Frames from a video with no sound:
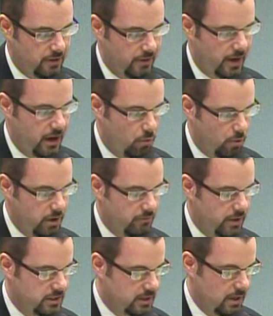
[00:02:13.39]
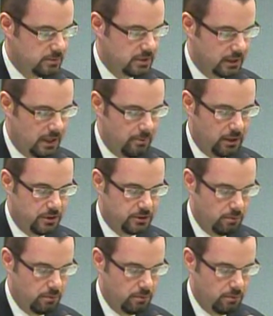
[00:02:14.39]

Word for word: that I won't even attempt to label as